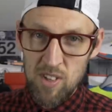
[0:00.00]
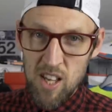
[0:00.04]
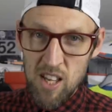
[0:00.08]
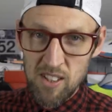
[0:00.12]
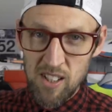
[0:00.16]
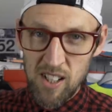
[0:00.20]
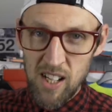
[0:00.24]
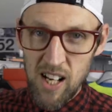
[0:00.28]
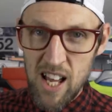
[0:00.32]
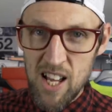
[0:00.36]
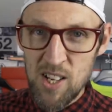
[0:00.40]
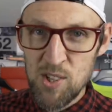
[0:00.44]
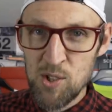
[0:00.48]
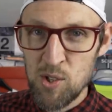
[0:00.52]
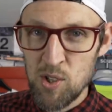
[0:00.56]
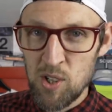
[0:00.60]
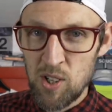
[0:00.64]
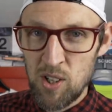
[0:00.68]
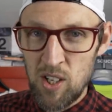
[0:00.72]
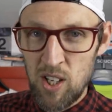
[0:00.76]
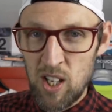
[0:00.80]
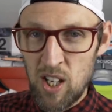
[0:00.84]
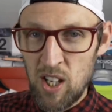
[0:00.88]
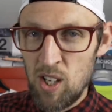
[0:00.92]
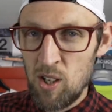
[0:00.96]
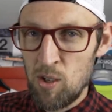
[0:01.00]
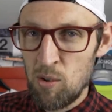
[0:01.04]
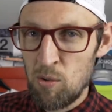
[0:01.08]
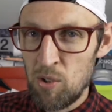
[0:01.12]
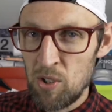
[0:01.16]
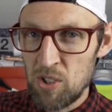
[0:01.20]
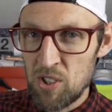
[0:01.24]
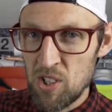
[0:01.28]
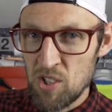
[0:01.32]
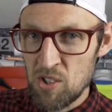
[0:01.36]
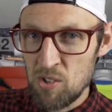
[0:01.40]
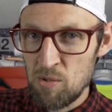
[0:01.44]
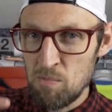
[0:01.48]
Nevertheless,
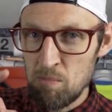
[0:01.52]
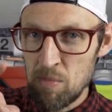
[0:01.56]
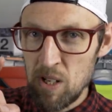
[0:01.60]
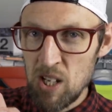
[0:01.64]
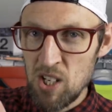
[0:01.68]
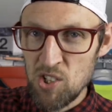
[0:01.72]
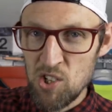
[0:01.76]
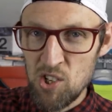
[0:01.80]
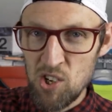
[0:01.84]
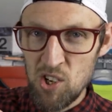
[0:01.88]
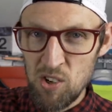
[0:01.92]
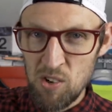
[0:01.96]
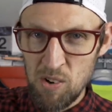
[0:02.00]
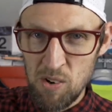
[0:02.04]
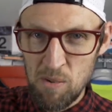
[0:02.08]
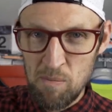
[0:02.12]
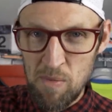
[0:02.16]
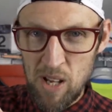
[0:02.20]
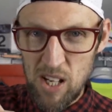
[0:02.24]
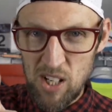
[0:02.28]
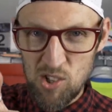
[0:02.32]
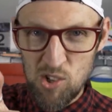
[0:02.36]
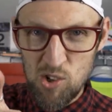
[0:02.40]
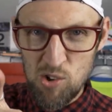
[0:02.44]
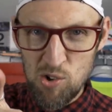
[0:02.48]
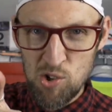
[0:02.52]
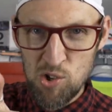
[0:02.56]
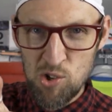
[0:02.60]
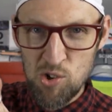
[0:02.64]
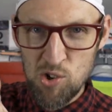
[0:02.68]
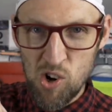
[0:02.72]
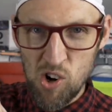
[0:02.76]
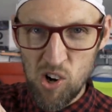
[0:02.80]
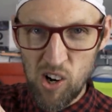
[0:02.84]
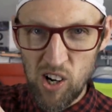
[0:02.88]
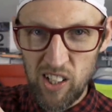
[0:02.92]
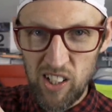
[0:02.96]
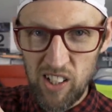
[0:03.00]
what doesn't beat you makes you
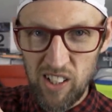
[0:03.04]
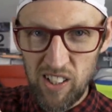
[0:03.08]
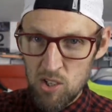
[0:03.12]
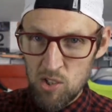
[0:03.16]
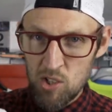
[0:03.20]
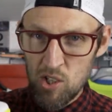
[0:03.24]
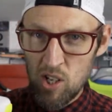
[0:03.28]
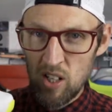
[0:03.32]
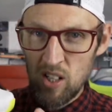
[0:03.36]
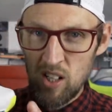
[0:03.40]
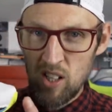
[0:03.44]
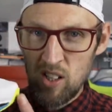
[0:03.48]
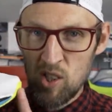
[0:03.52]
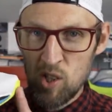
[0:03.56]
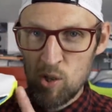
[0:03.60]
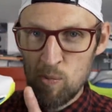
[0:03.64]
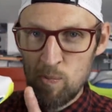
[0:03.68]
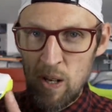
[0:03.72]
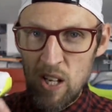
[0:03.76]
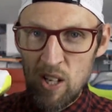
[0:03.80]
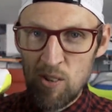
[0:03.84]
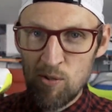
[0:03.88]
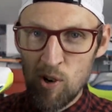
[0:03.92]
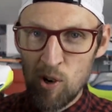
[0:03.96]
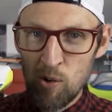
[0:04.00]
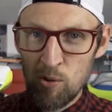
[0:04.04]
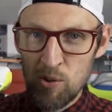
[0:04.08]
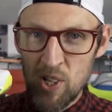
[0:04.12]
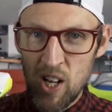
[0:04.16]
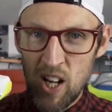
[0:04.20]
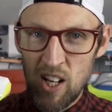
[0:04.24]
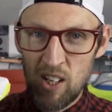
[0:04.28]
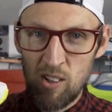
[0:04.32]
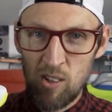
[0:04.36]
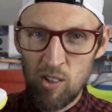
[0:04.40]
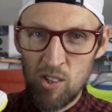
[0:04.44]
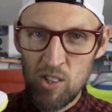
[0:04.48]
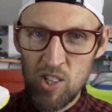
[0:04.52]
stronger. Certainly the speed roll
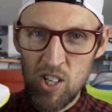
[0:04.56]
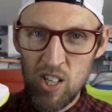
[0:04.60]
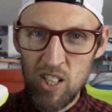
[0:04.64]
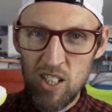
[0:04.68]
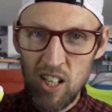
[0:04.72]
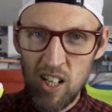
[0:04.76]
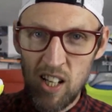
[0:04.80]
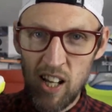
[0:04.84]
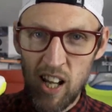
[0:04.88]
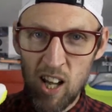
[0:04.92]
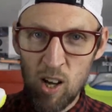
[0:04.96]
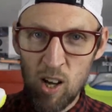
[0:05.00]
technology did